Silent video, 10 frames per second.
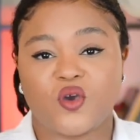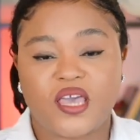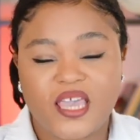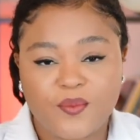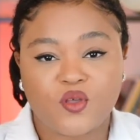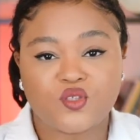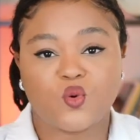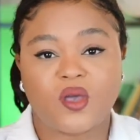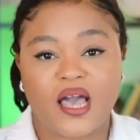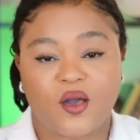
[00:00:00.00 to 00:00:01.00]
you're able
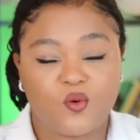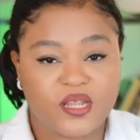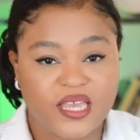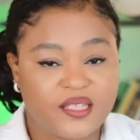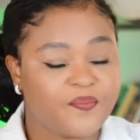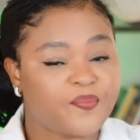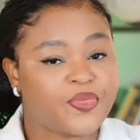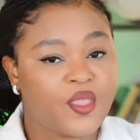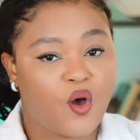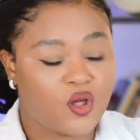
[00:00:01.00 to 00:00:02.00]
to calculate
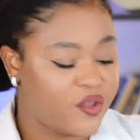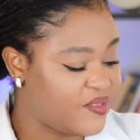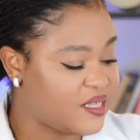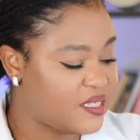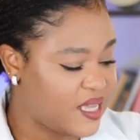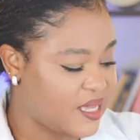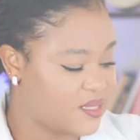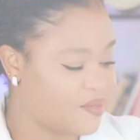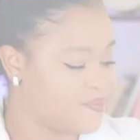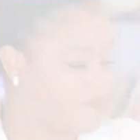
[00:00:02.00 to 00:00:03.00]
all of these
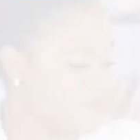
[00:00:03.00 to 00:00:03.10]
things.